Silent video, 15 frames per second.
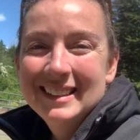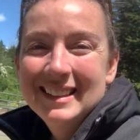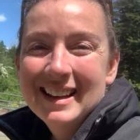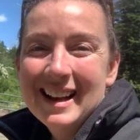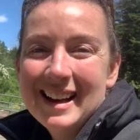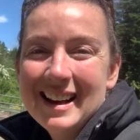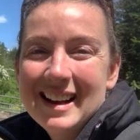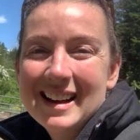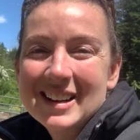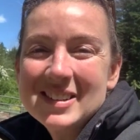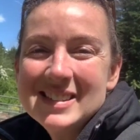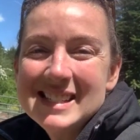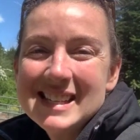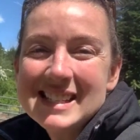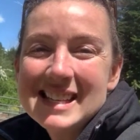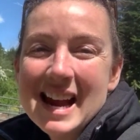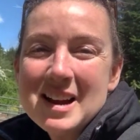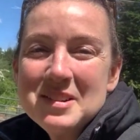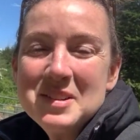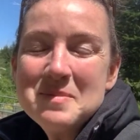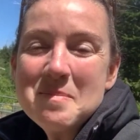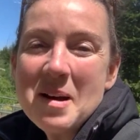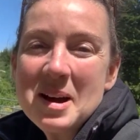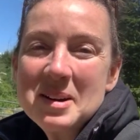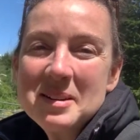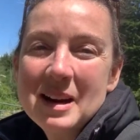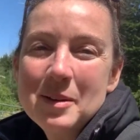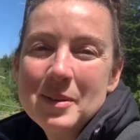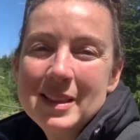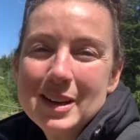Corinne says, how do you
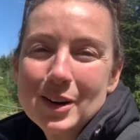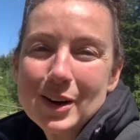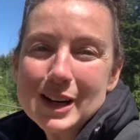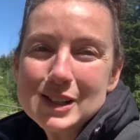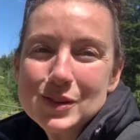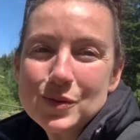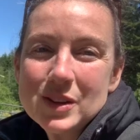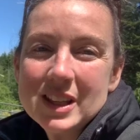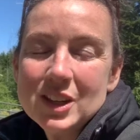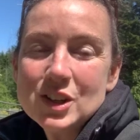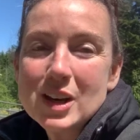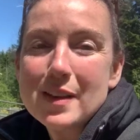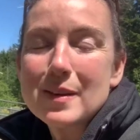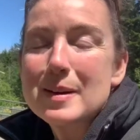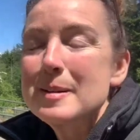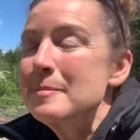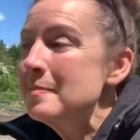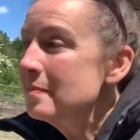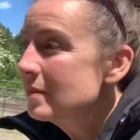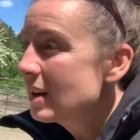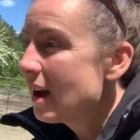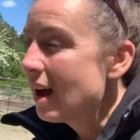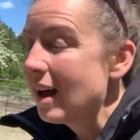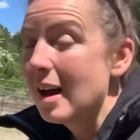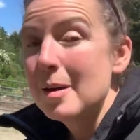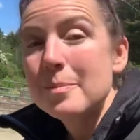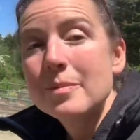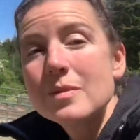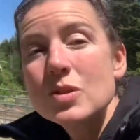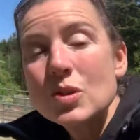moderate when they're aggressive with each other?
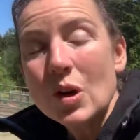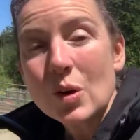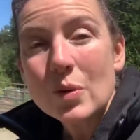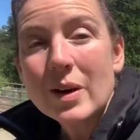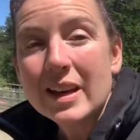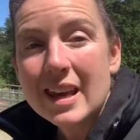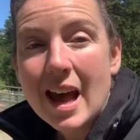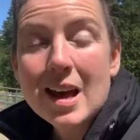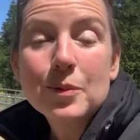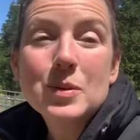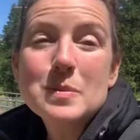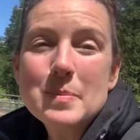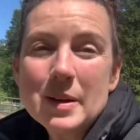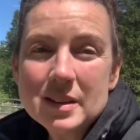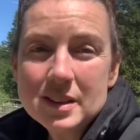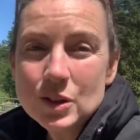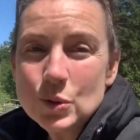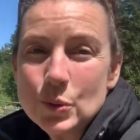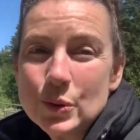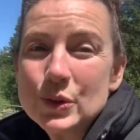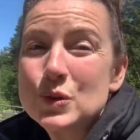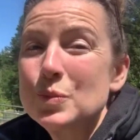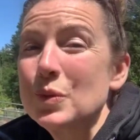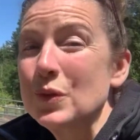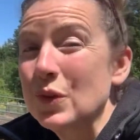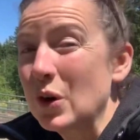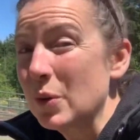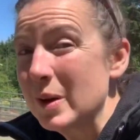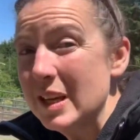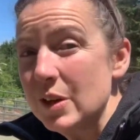So again, we built the tools
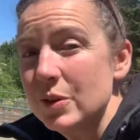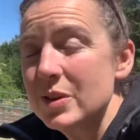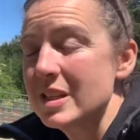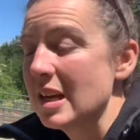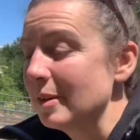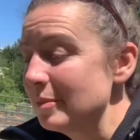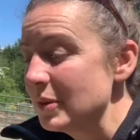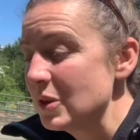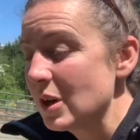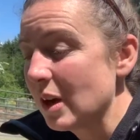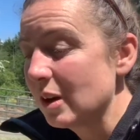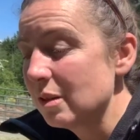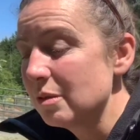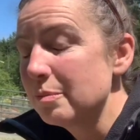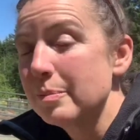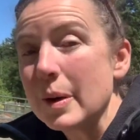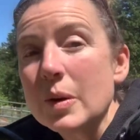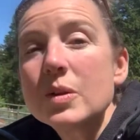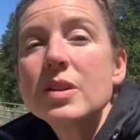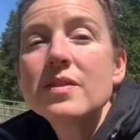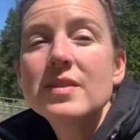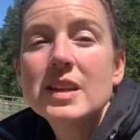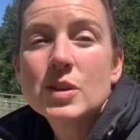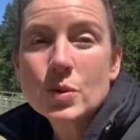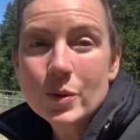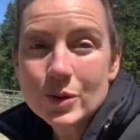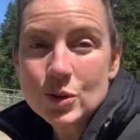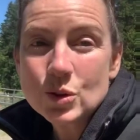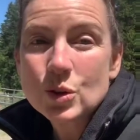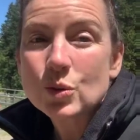before we use them. So both of these
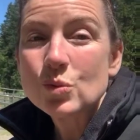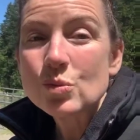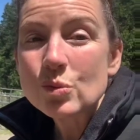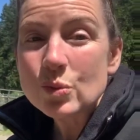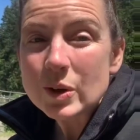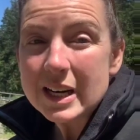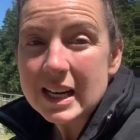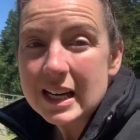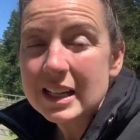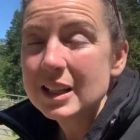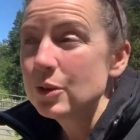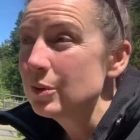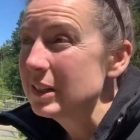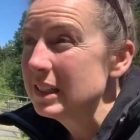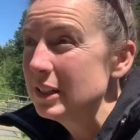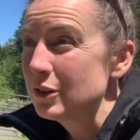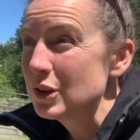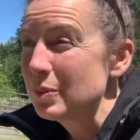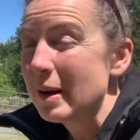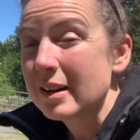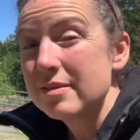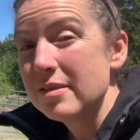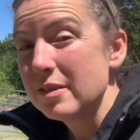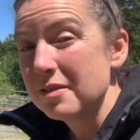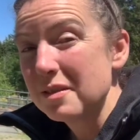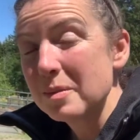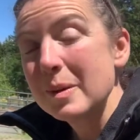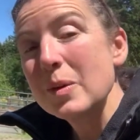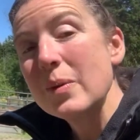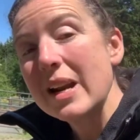horses are really, really respectful for
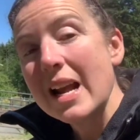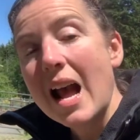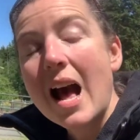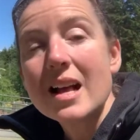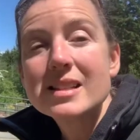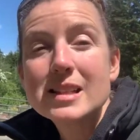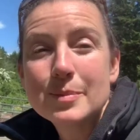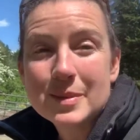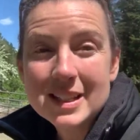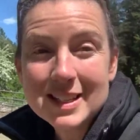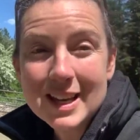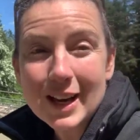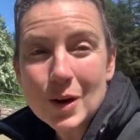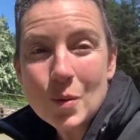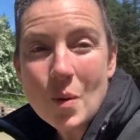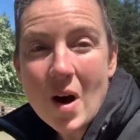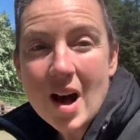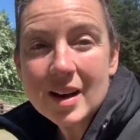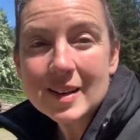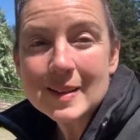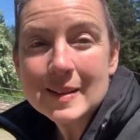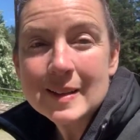me when I ask them to take a walk.